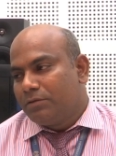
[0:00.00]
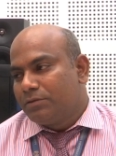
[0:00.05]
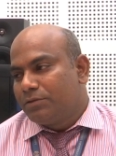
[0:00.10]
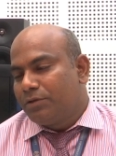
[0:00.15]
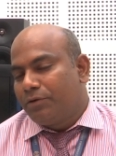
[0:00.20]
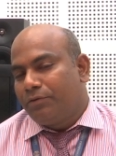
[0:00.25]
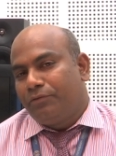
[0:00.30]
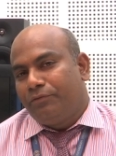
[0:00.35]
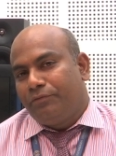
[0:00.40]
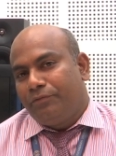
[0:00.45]

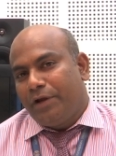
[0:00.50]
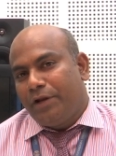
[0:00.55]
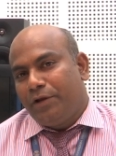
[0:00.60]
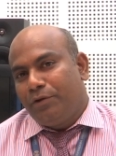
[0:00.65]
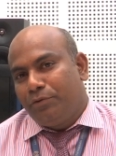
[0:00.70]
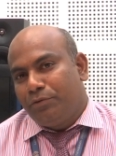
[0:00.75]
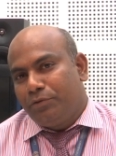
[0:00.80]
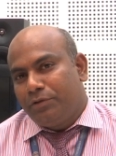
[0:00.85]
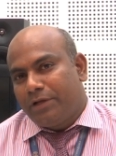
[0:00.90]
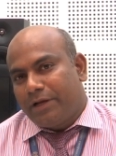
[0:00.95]
So, when you
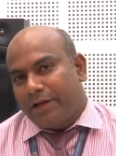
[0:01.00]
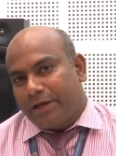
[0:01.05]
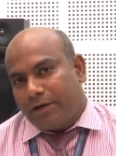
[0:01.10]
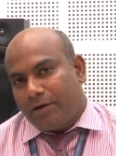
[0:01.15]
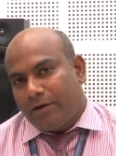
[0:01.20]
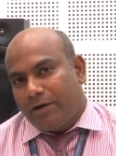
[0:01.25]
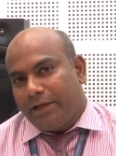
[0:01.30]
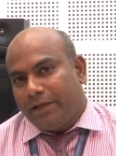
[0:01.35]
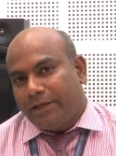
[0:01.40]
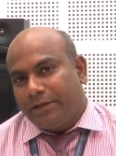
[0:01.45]
do the
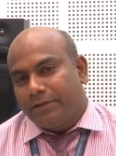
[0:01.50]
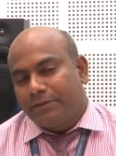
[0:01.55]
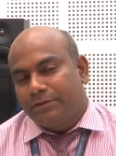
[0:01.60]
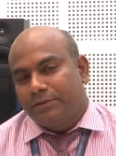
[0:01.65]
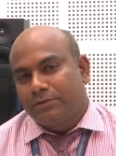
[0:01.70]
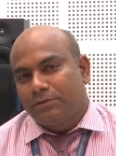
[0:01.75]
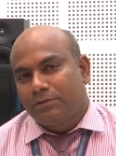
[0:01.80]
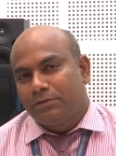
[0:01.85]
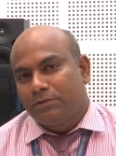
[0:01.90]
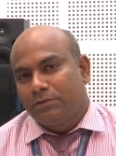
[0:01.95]
recording,
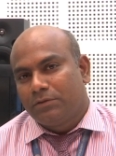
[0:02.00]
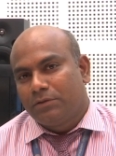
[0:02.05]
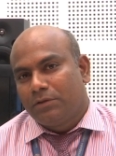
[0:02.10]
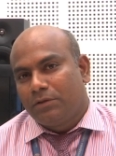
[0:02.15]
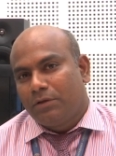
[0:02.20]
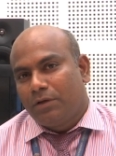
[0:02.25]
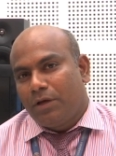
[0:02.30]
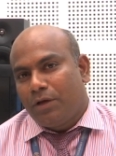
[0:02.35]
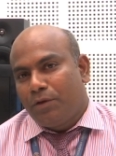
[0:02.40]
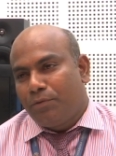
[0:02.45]

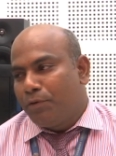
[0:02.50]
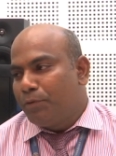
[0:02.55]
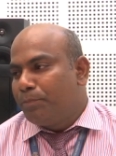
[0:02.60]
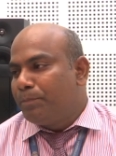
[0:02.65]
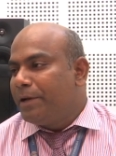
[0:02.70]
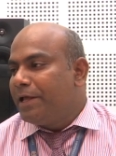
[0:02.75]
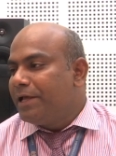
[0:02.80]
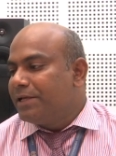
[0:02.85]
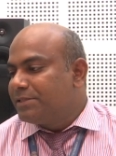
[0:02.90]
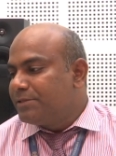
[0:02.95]
if you
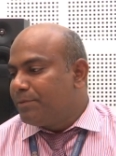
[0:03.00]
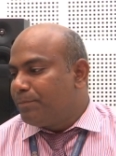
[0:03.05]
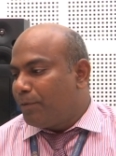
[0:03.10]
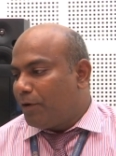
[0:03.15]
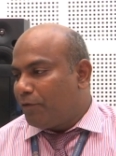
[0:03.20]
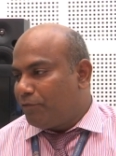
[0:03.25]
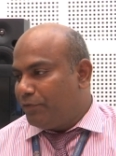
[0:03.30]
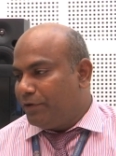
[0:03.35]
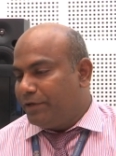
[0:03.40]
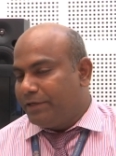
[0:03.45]
place the
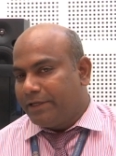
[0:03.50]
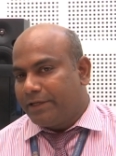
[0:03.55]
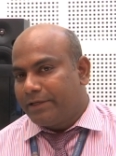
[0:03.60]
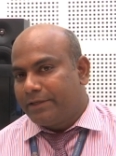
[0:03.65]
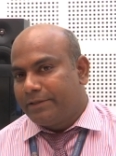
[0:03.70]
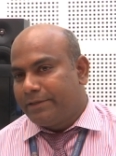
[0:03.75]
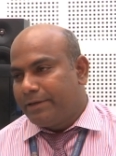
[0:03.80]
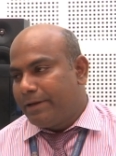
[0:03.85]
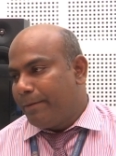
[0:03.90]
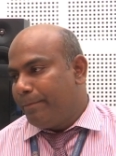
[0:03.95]
pop filter